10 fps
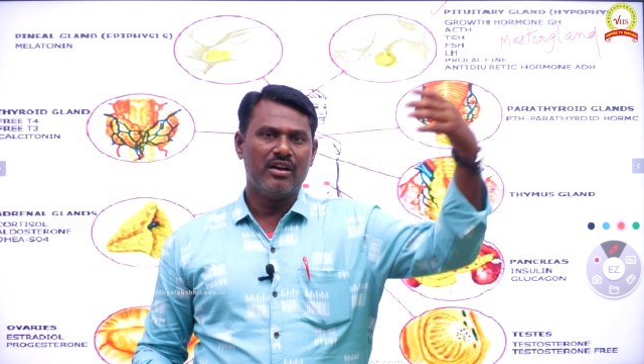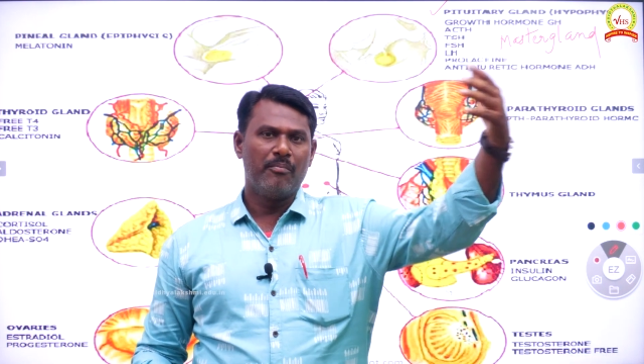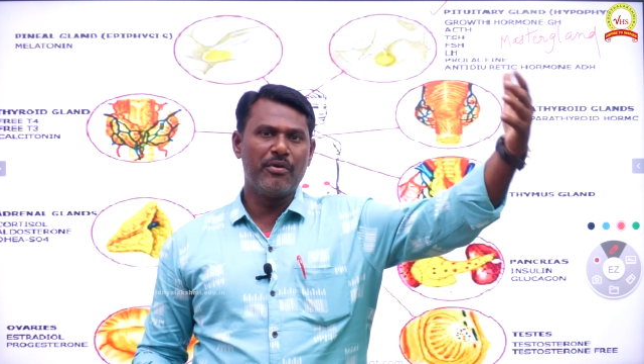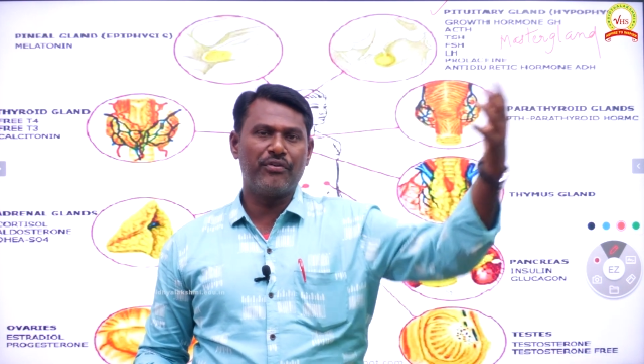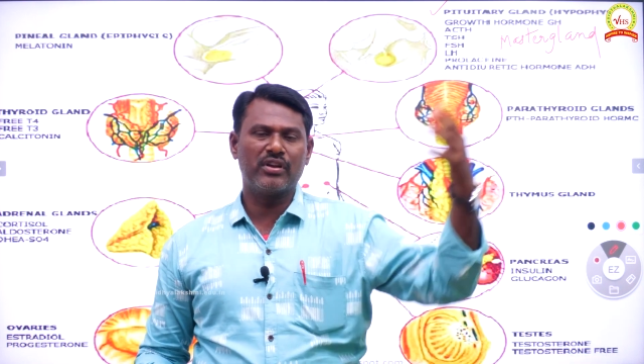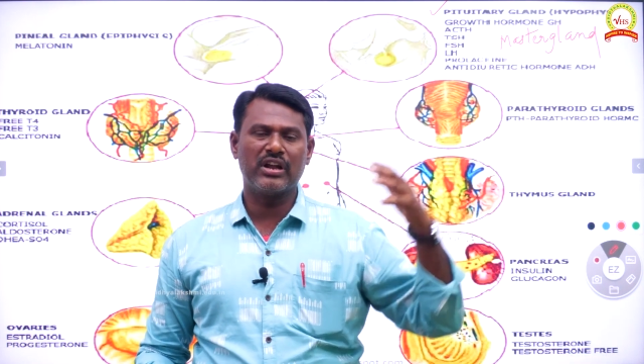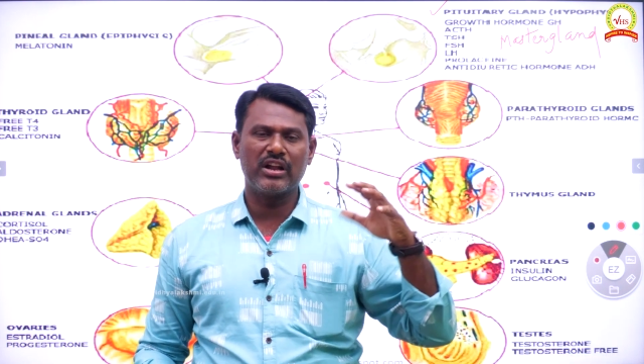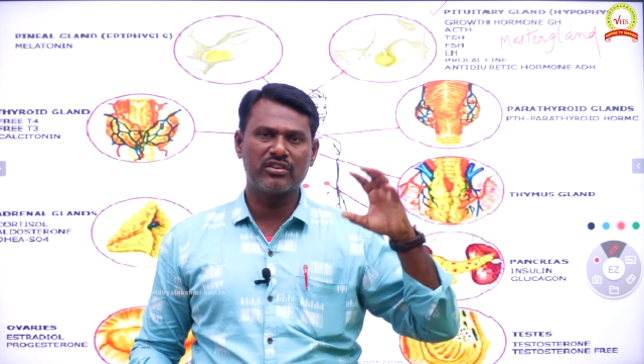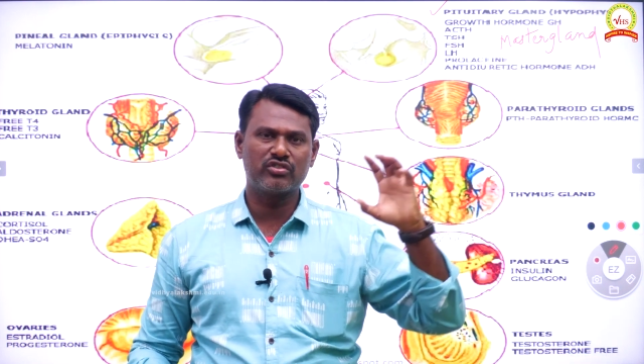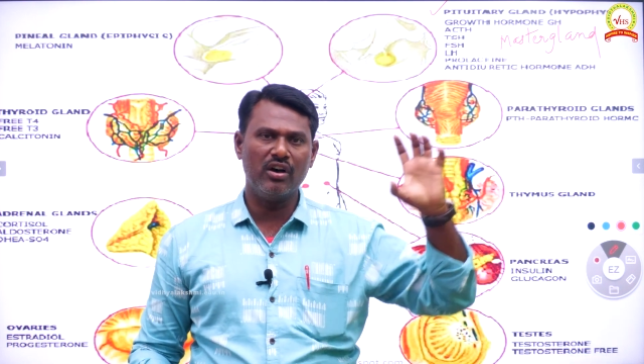before that
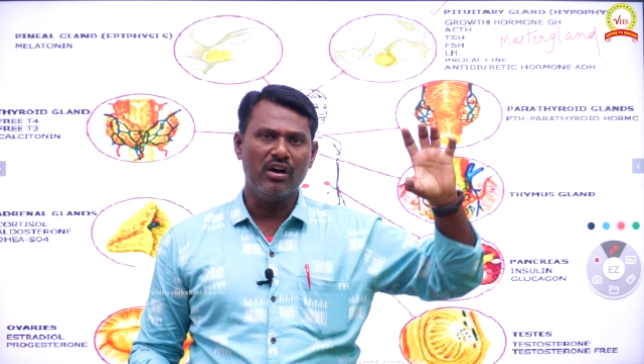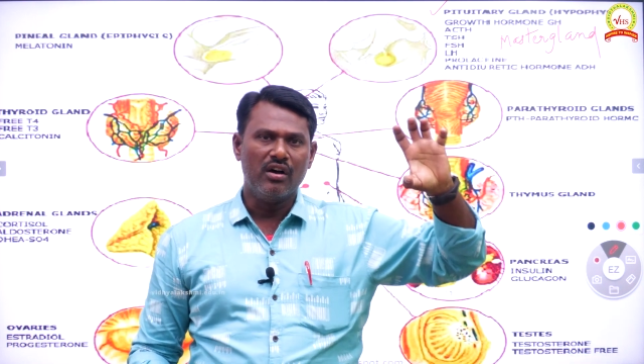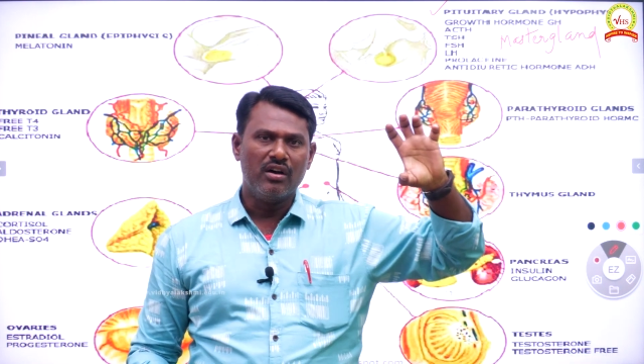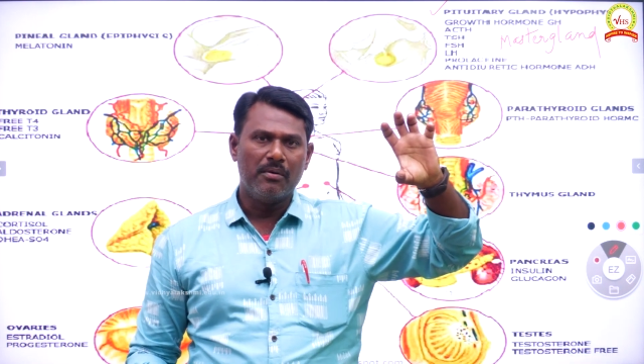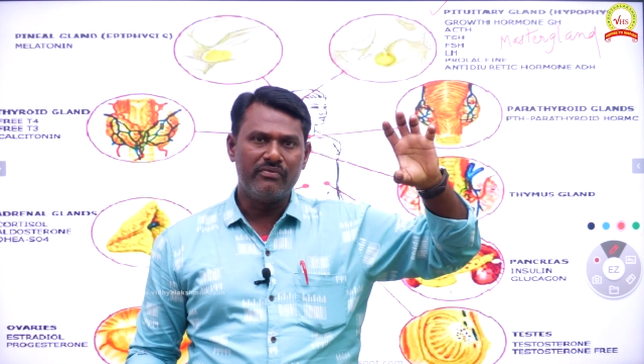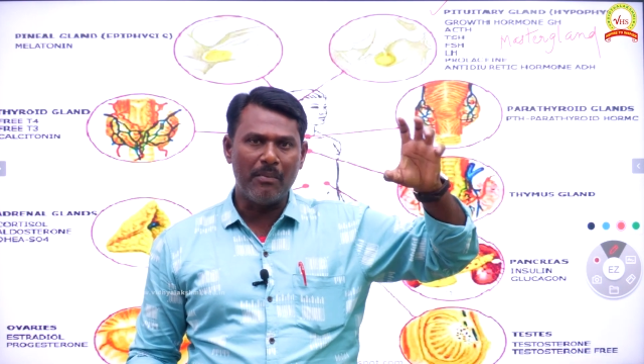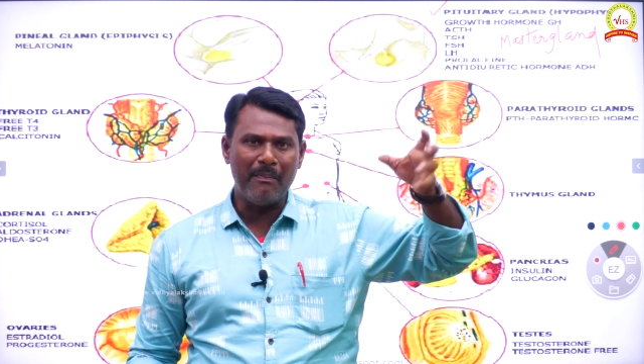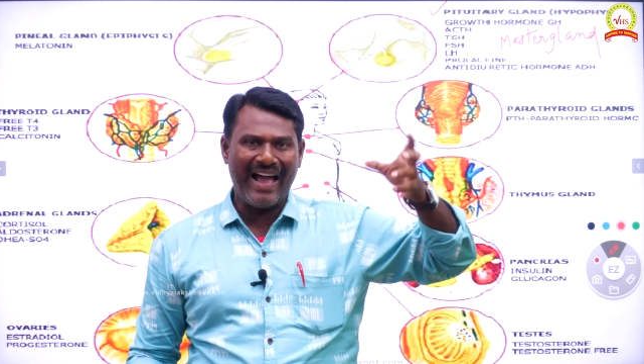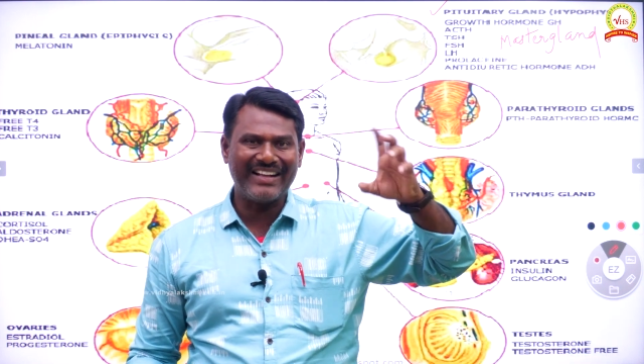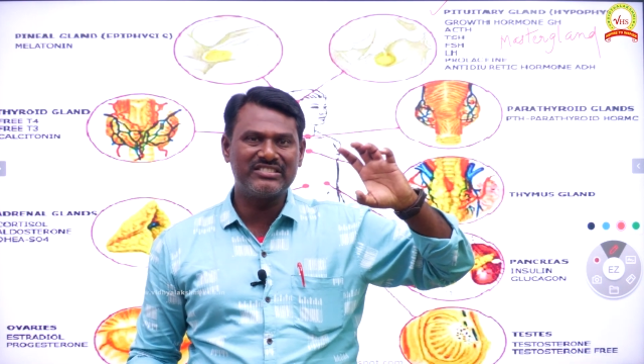also, the
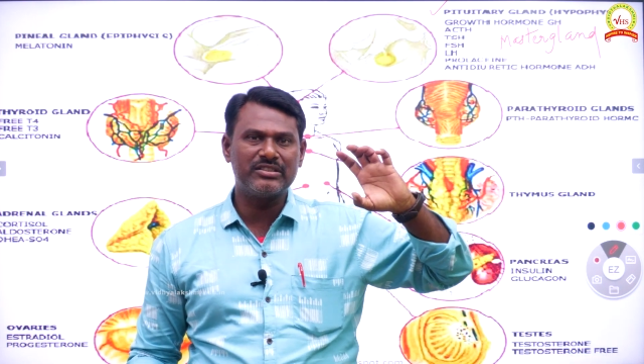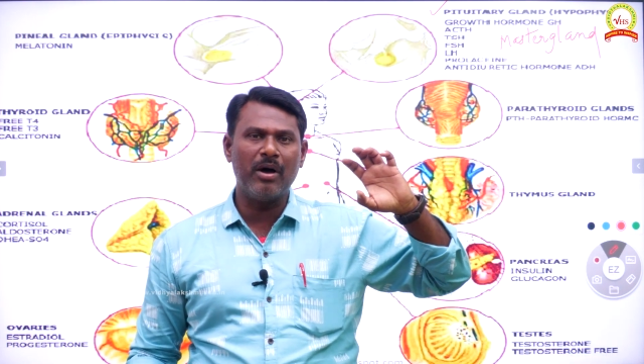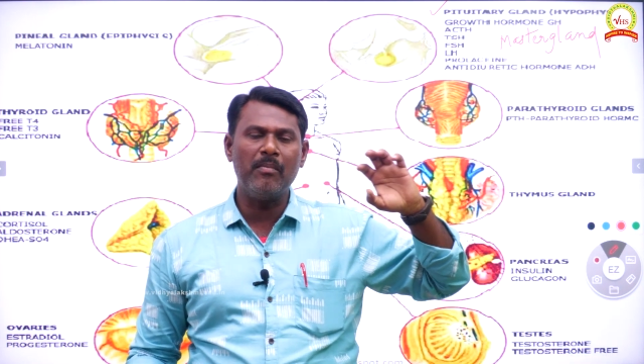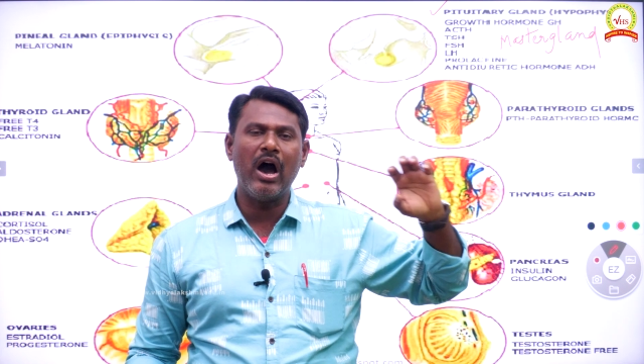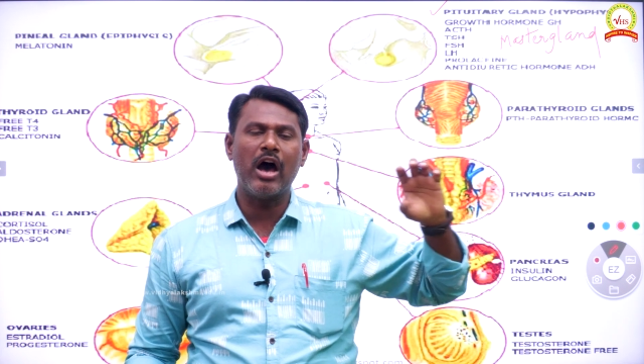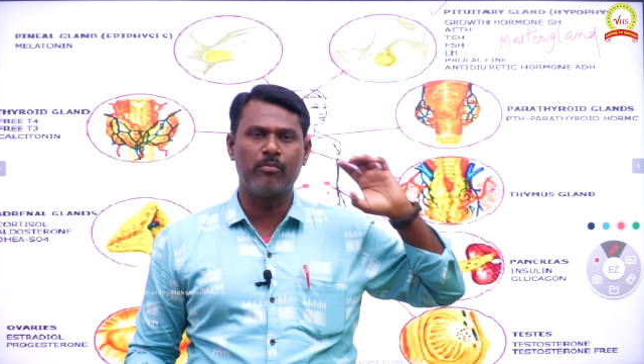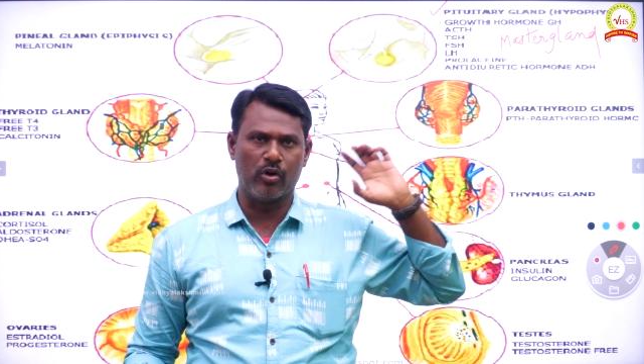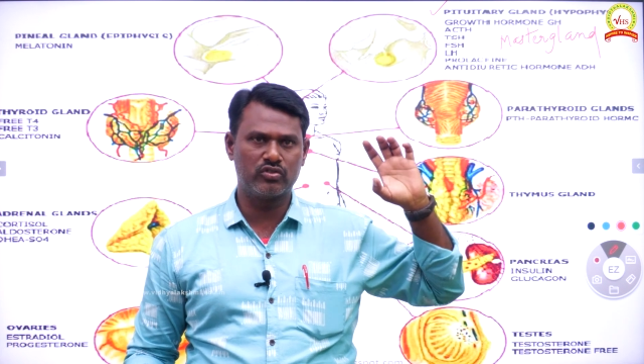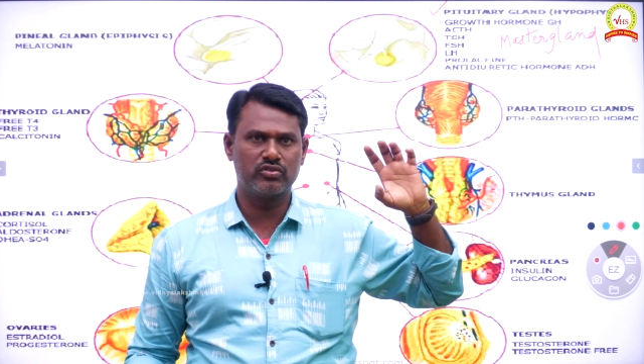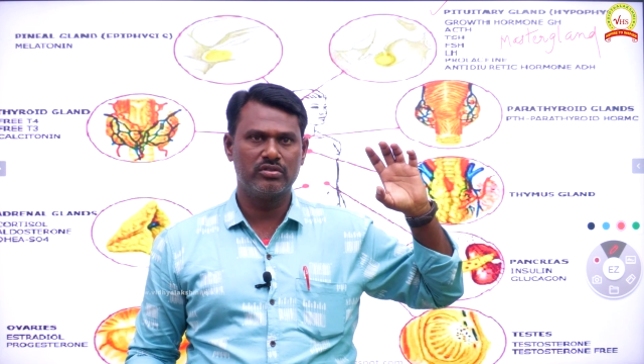maximum hormones,